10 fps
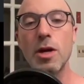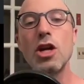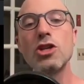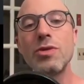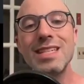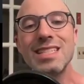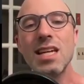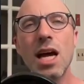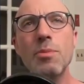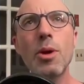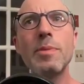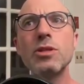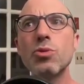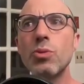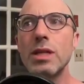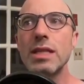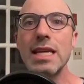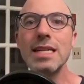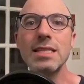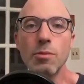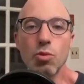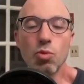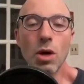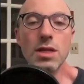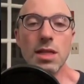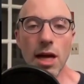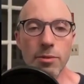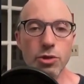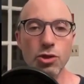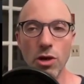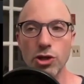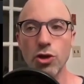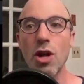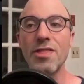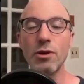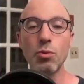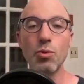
So this type rep is really some runtime structure that,